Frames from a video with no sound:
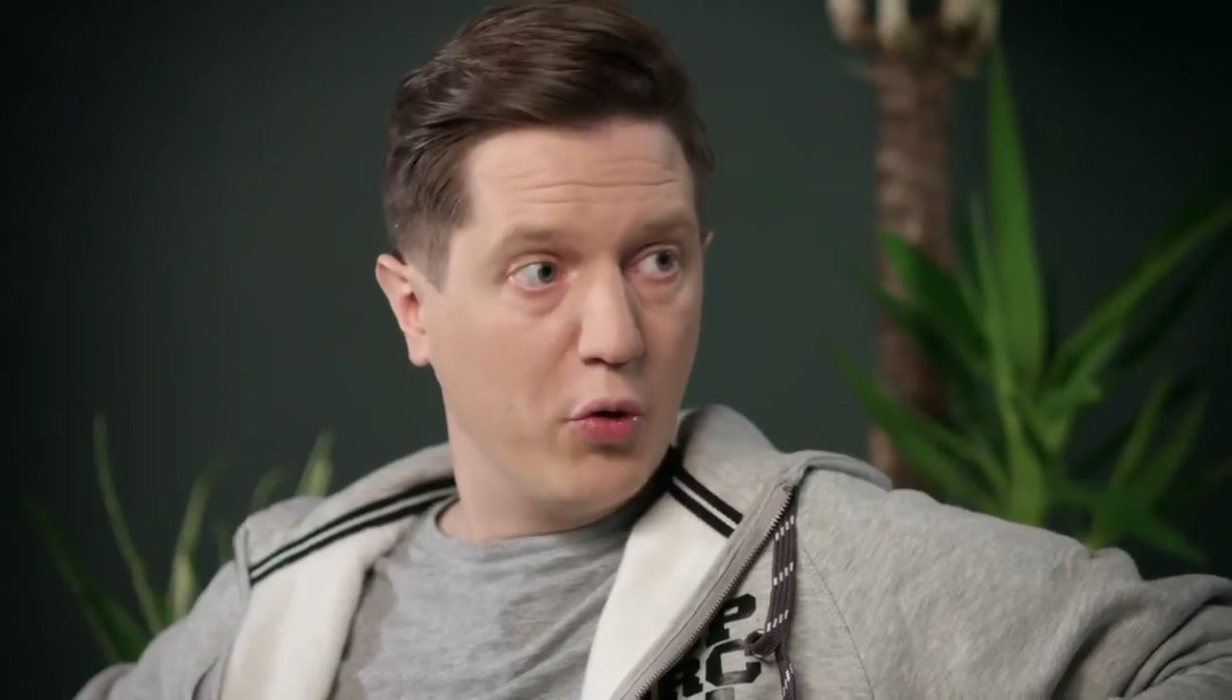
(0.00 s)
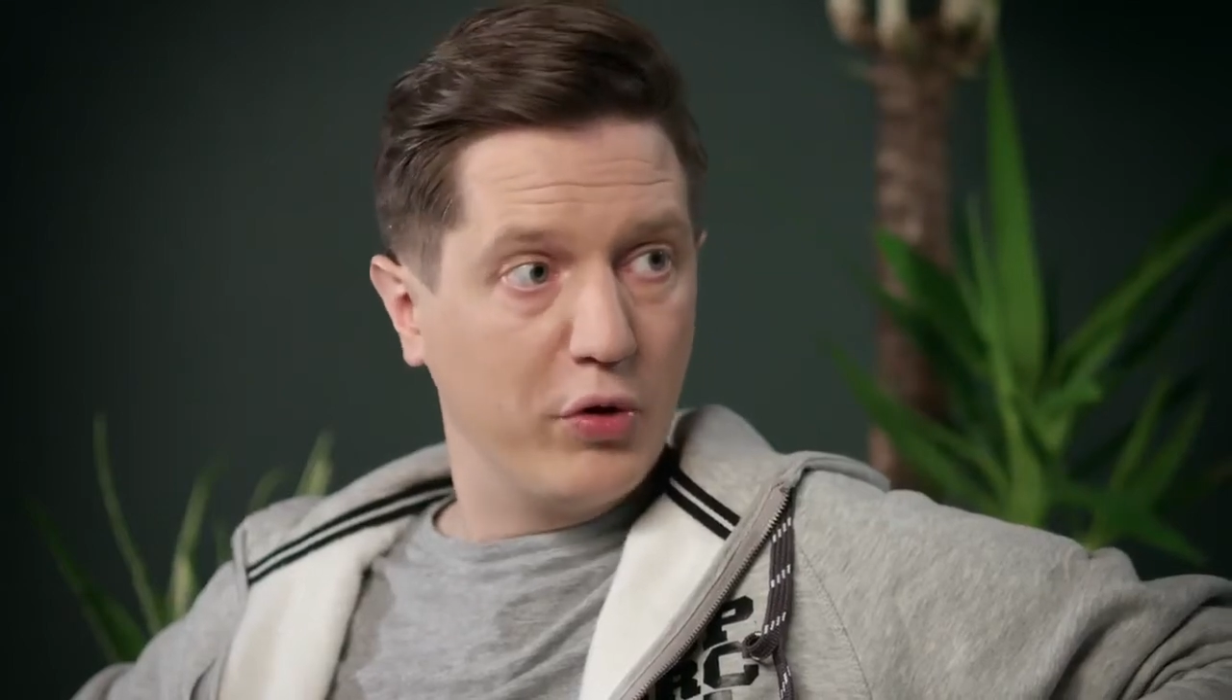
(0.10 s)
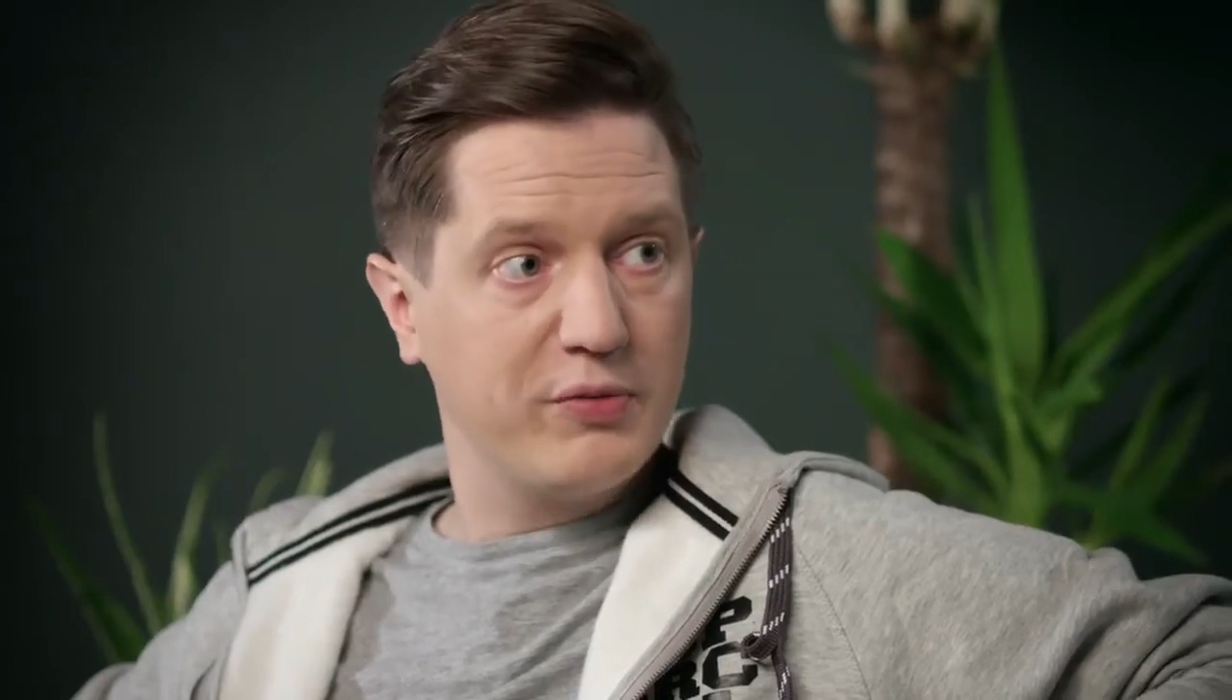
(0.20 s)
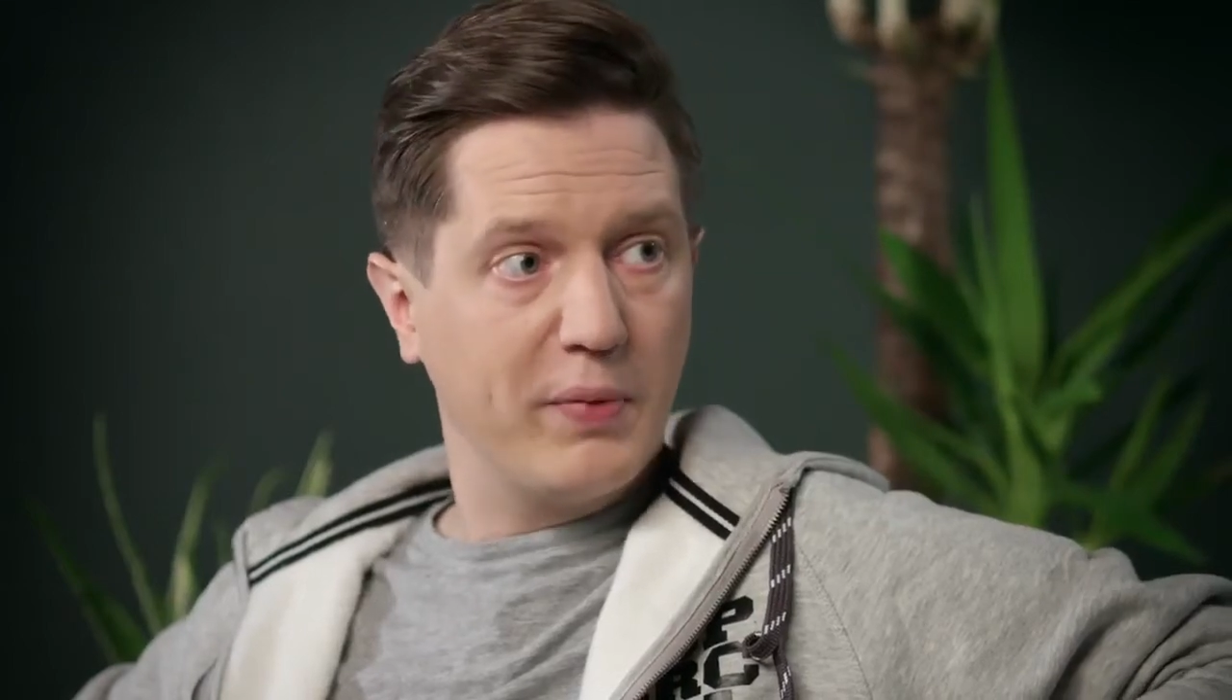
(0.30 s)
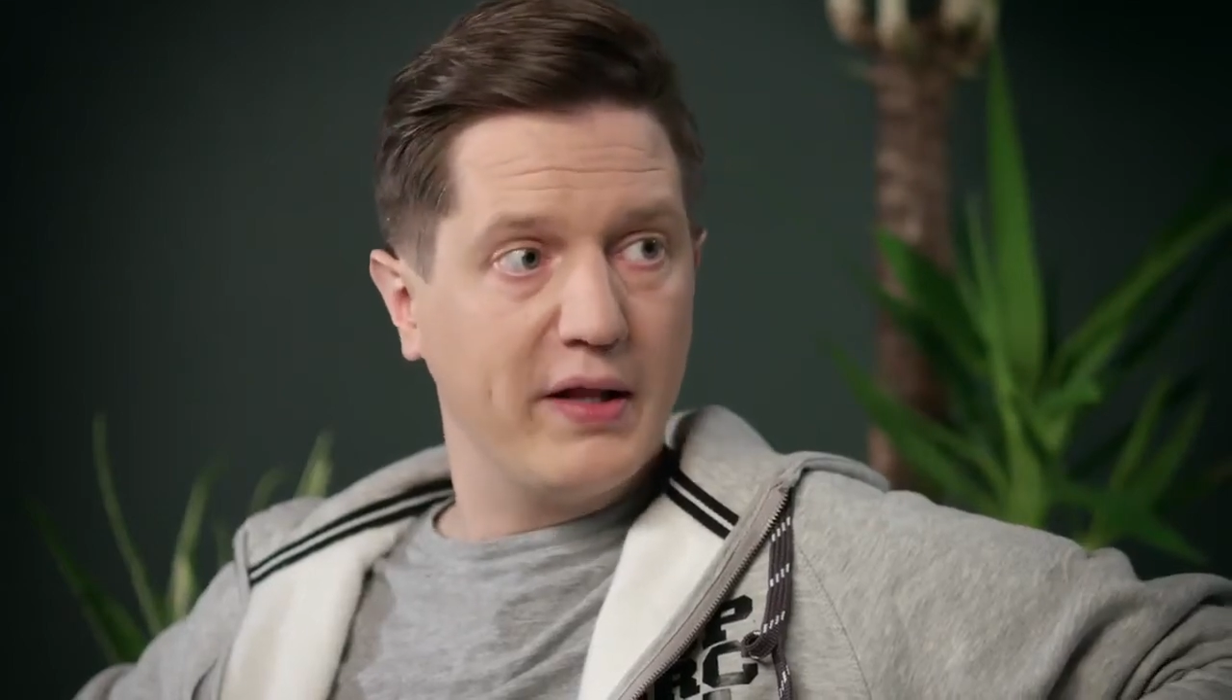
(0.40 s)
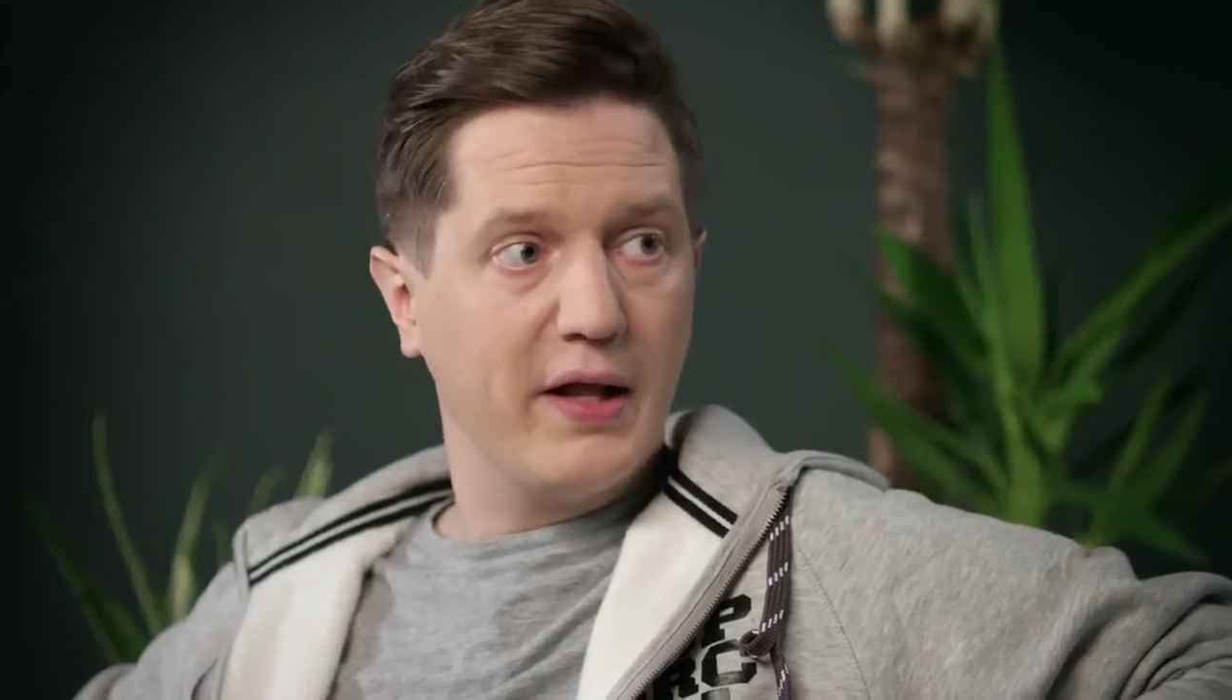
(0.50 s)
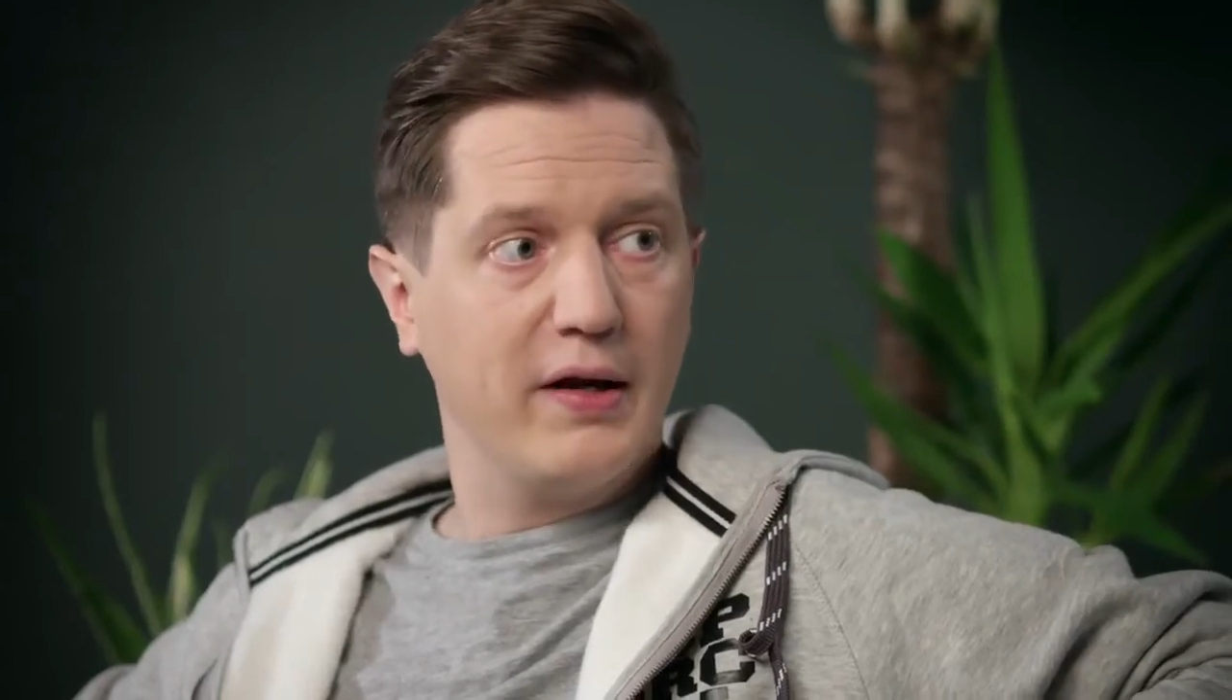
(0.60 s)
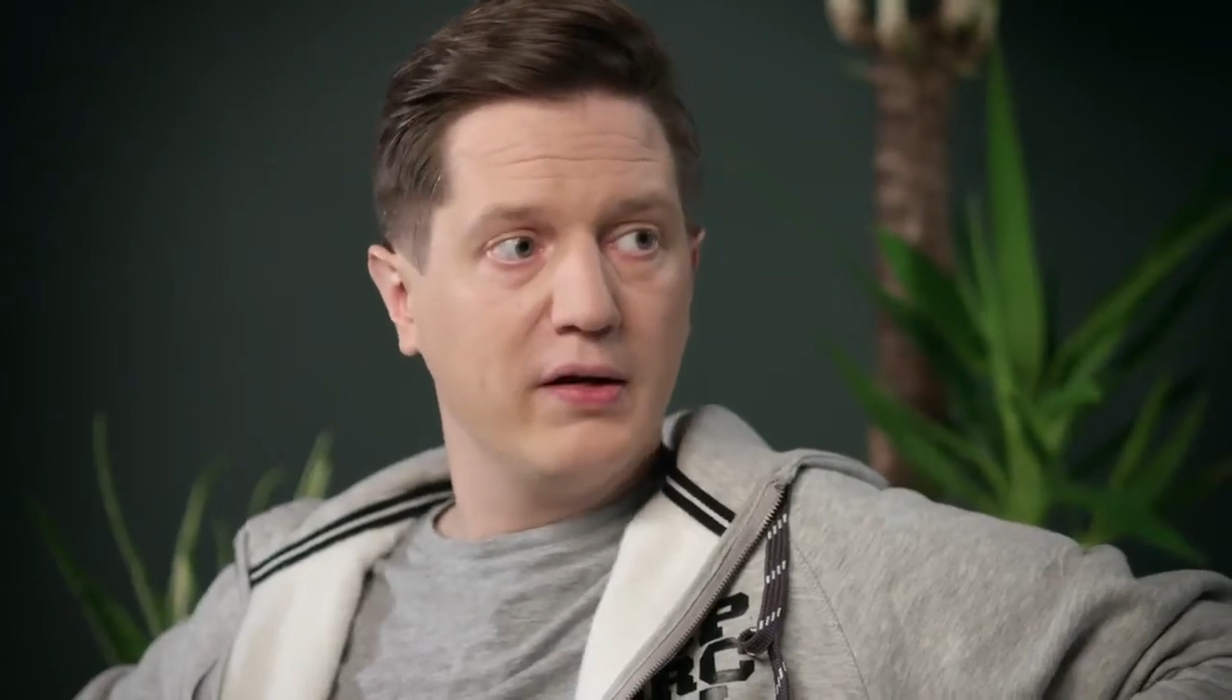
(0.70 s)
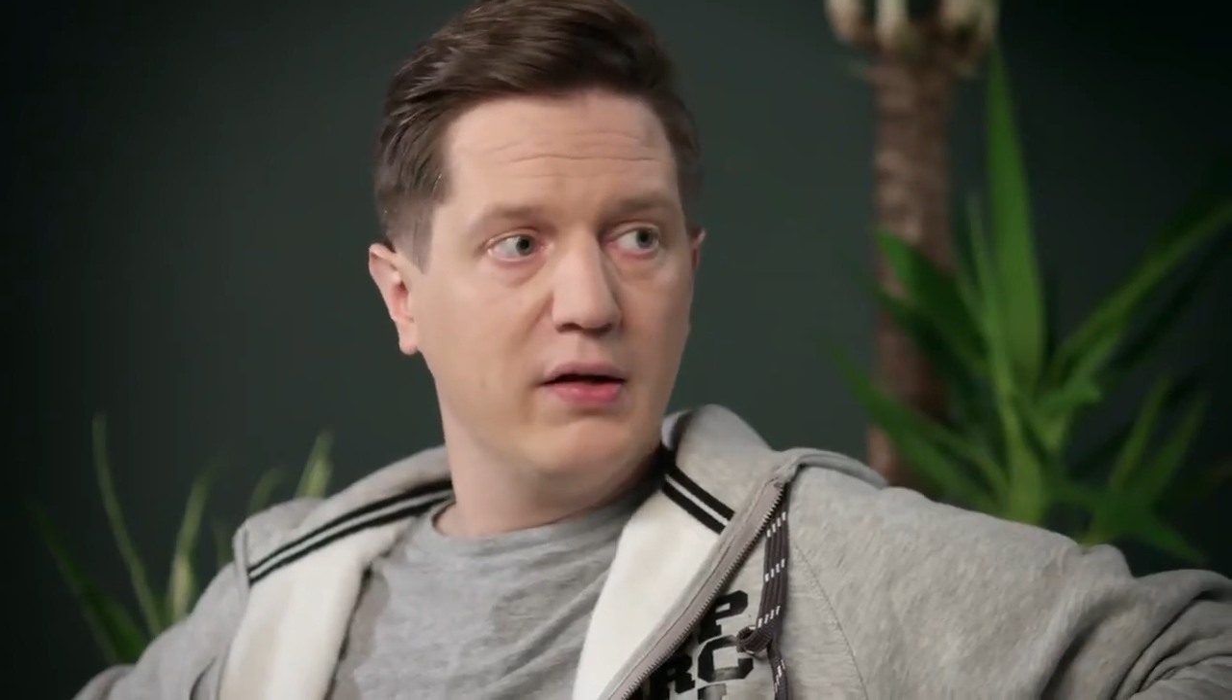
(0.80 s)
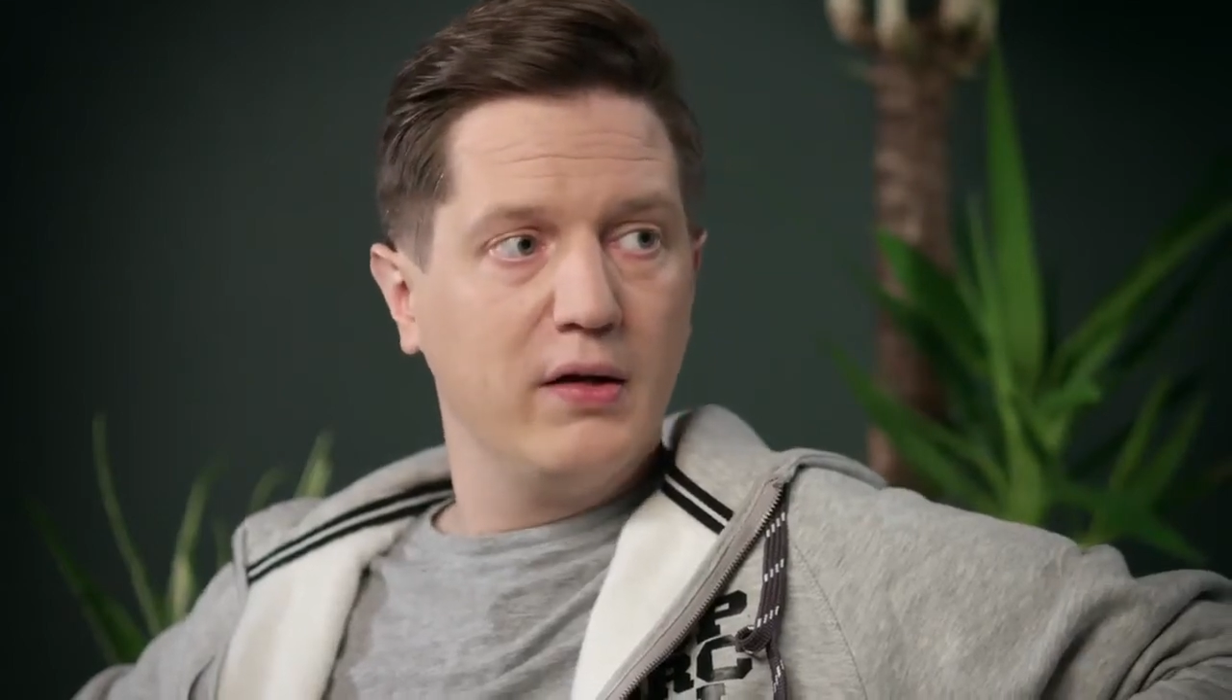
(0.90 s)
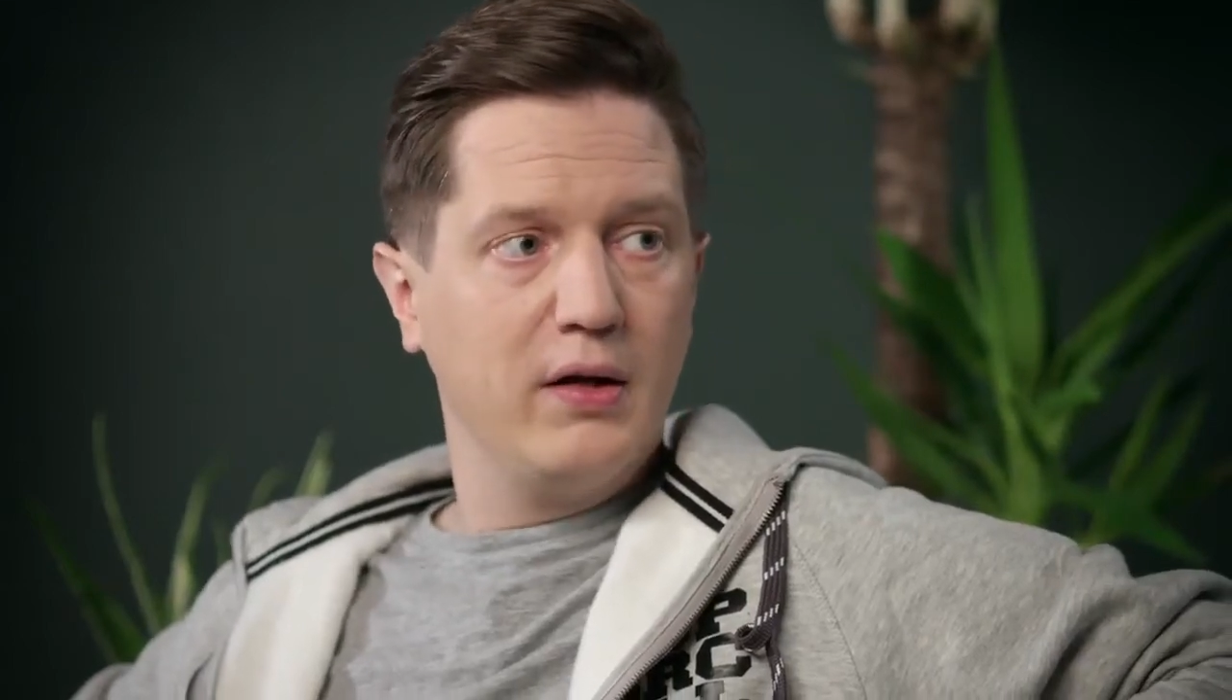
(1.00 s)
noticed by then